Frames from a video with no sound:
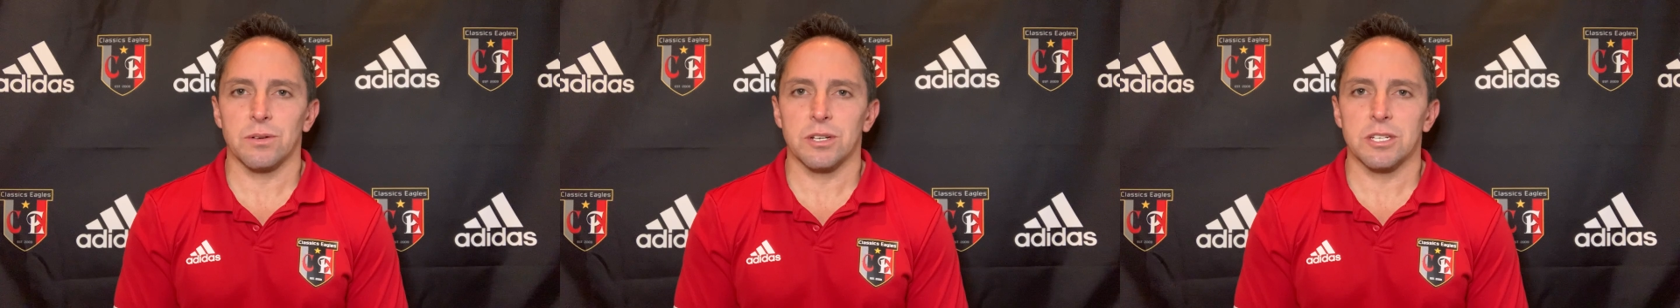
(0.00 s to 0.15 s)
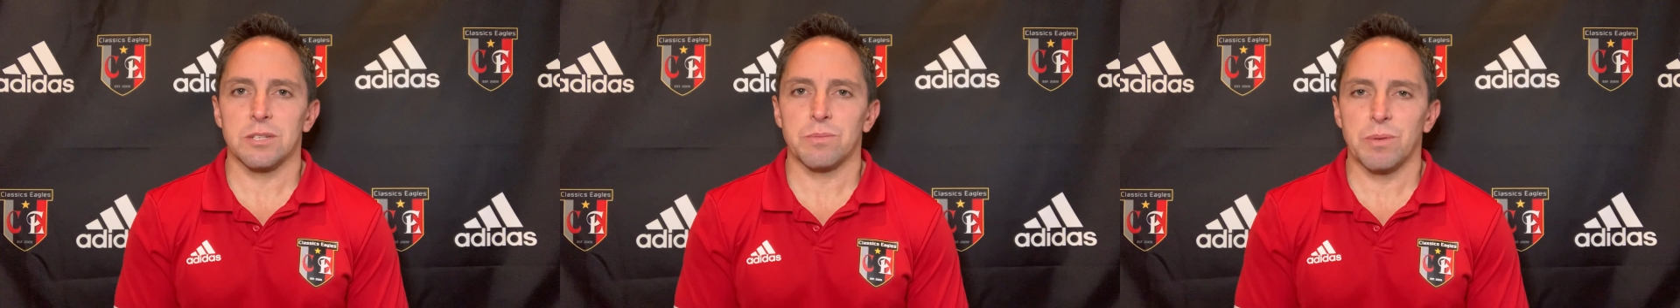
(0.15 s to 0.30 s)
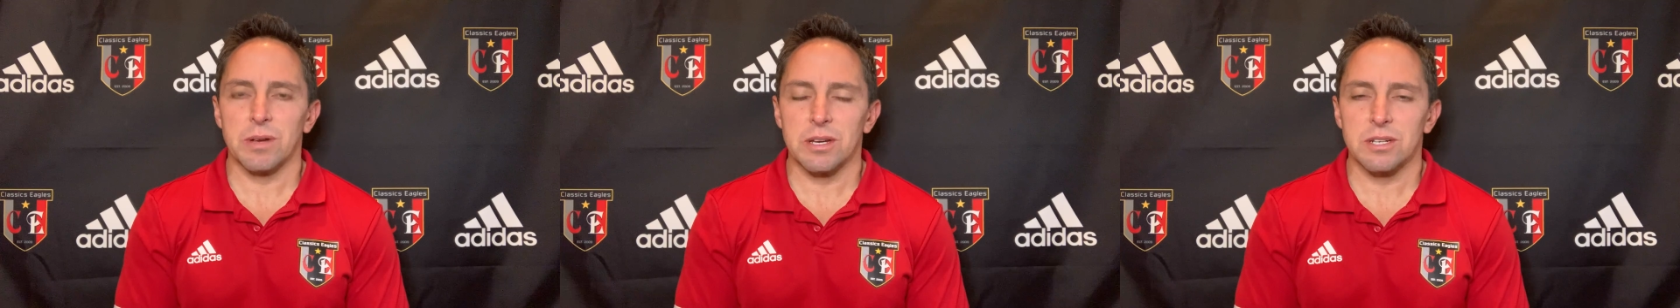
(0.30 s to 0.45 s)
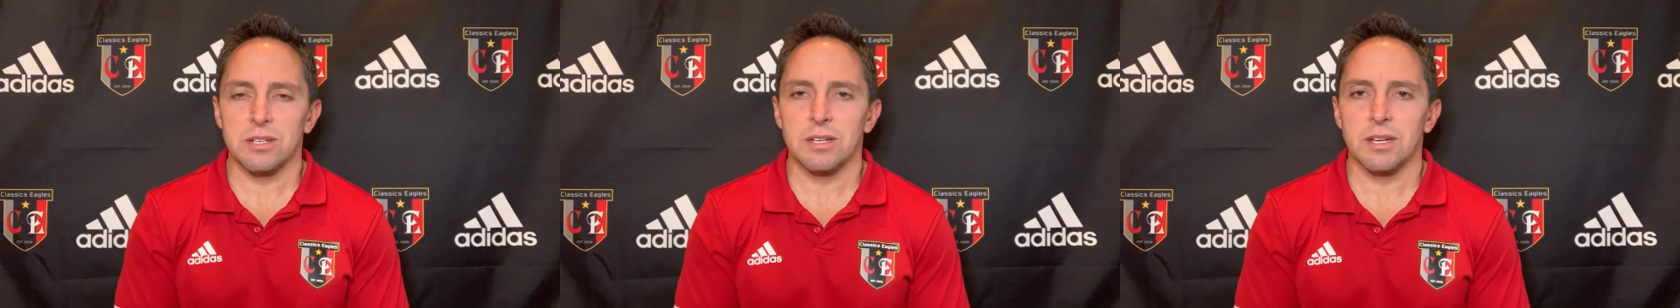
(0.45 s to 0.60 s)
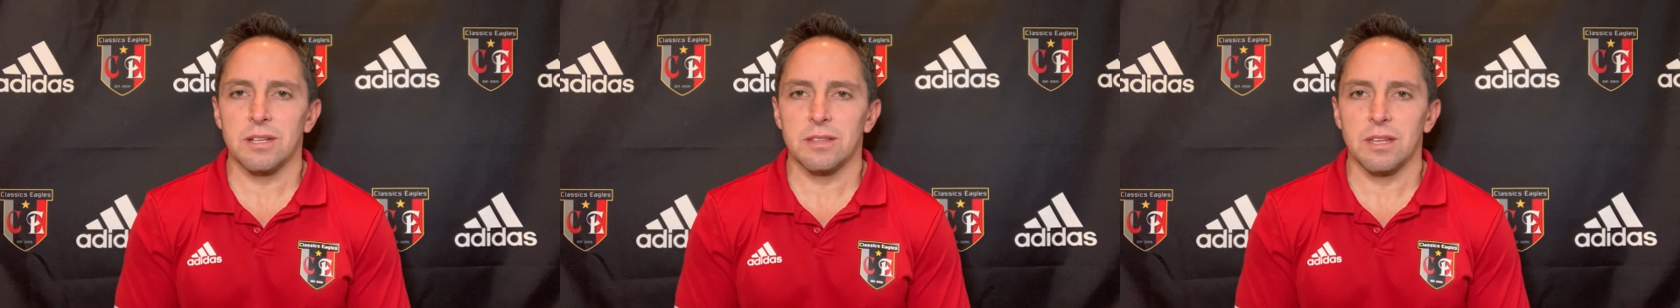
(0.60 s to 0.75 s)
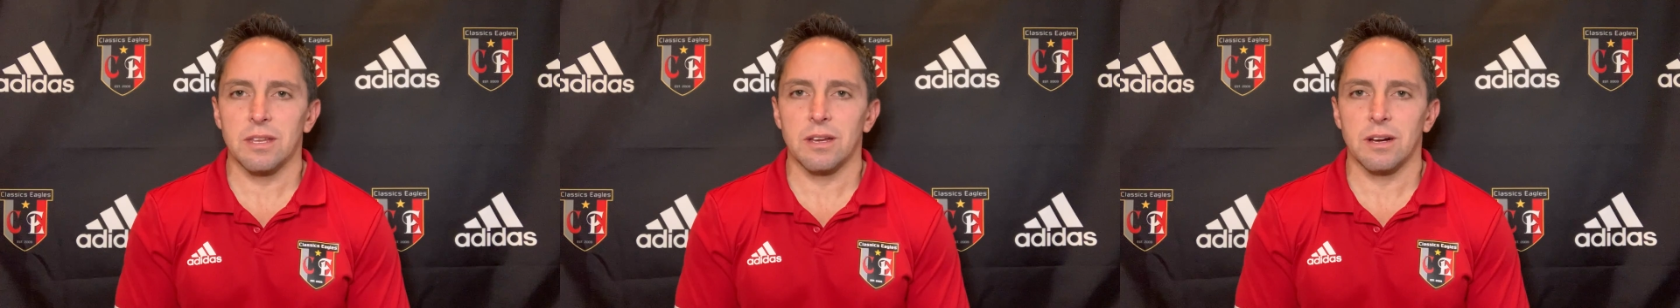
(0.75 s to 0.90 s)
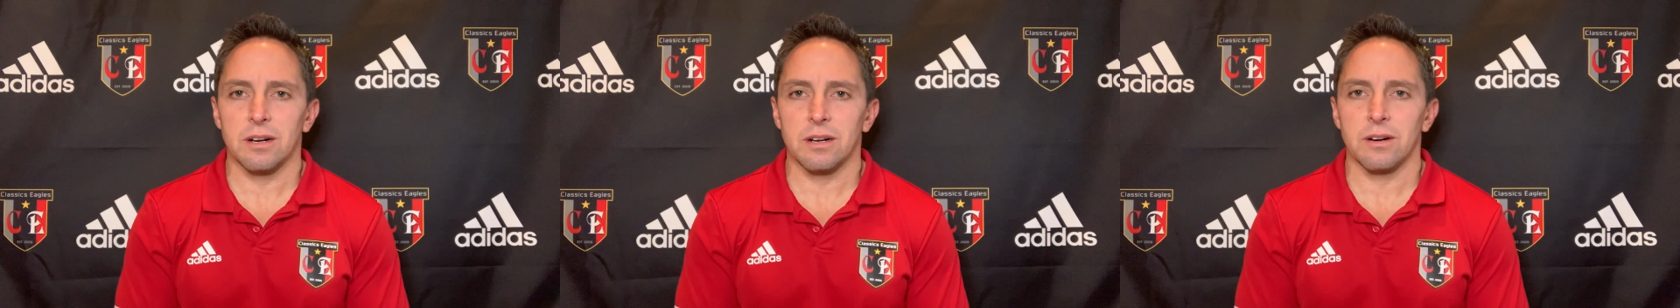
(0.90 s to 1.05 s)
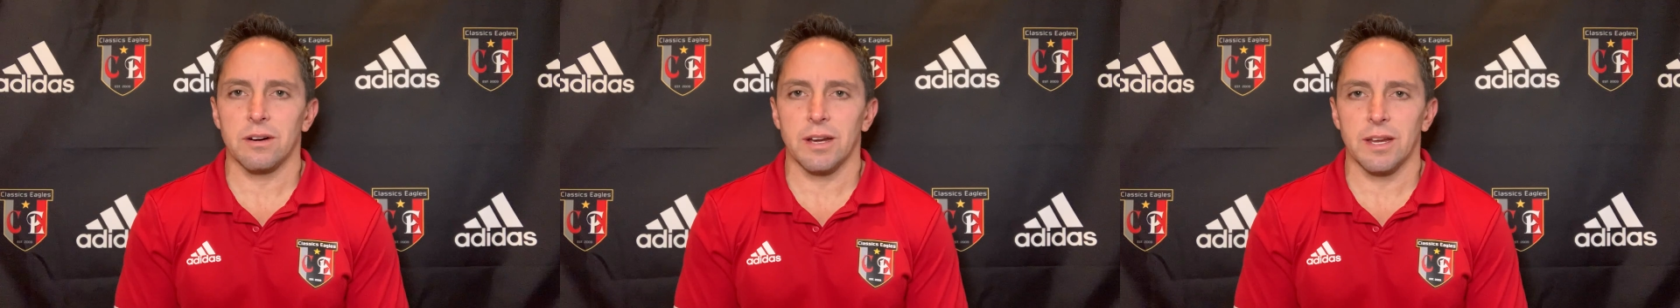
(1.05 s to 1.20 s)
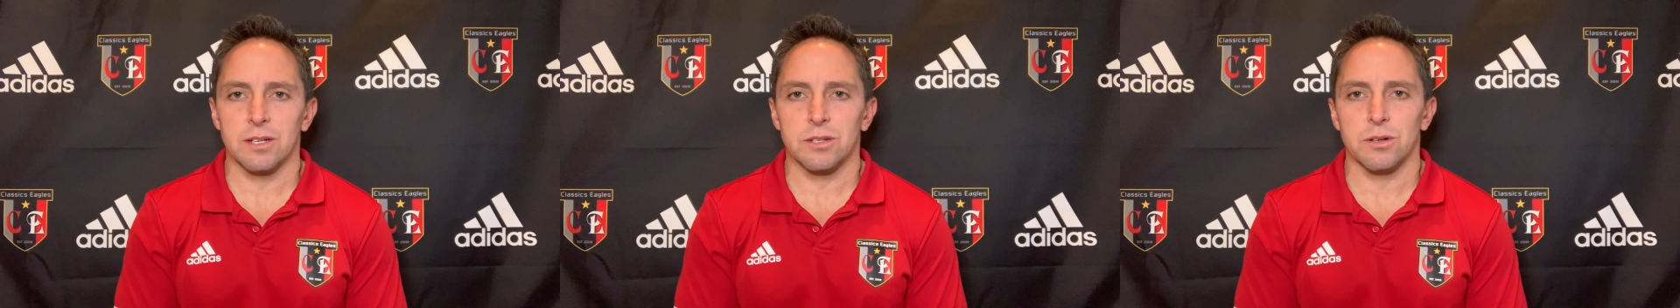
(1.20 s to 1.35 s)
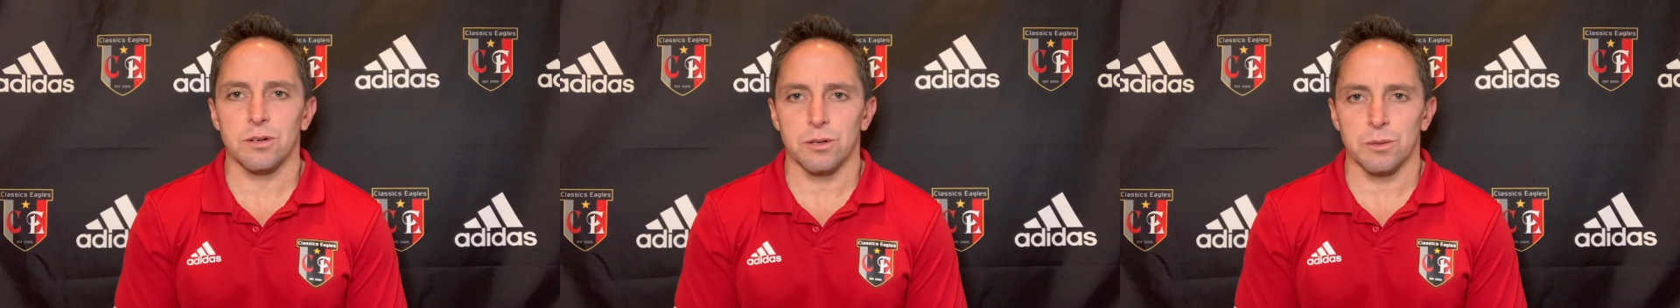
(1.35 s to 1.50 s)
especially at the younger
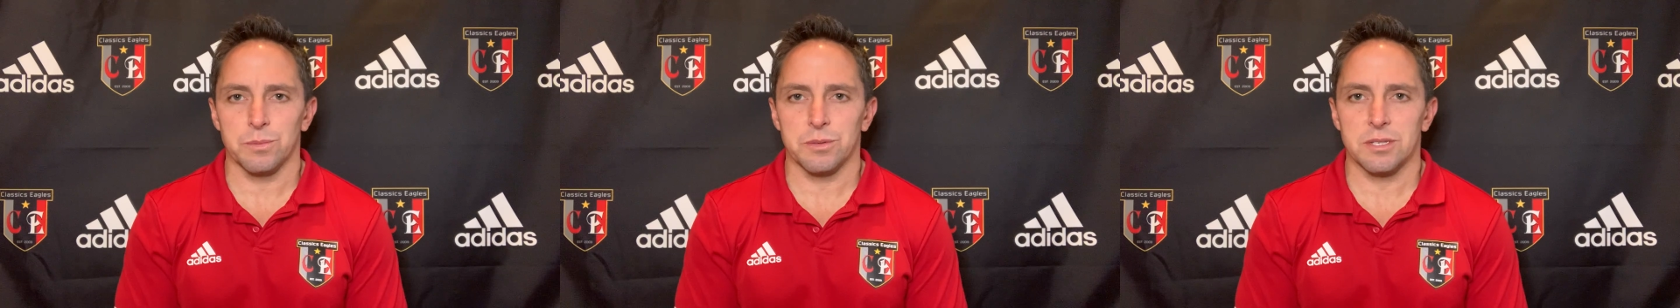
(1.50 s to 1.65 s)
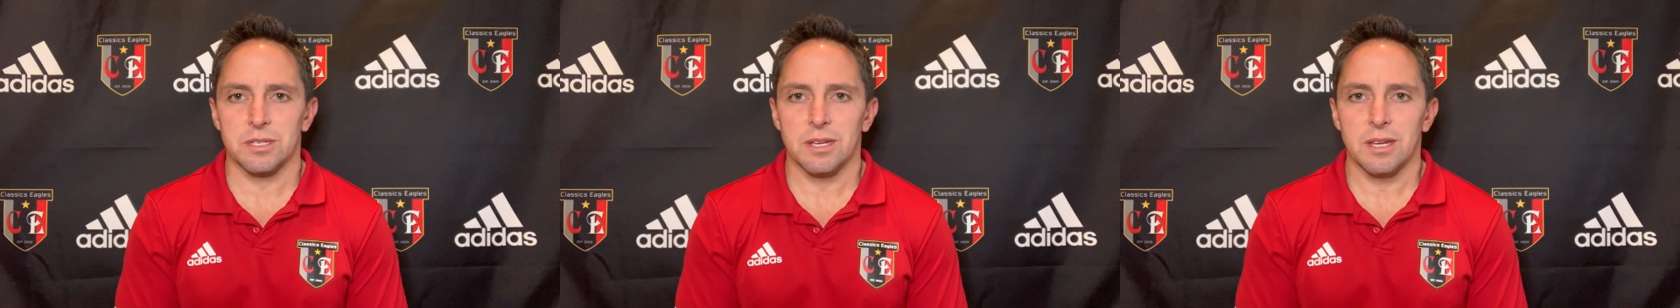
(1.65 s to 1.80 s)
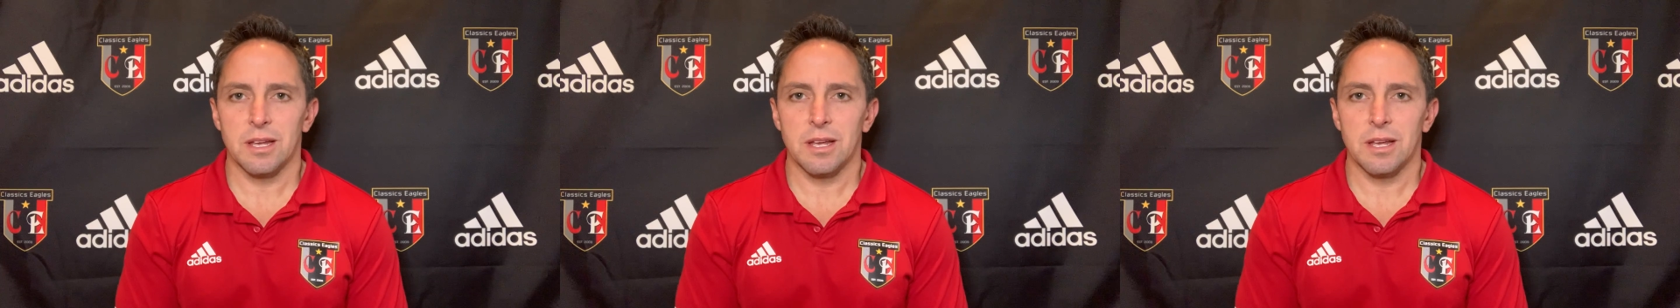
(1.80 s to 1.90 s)
age groups.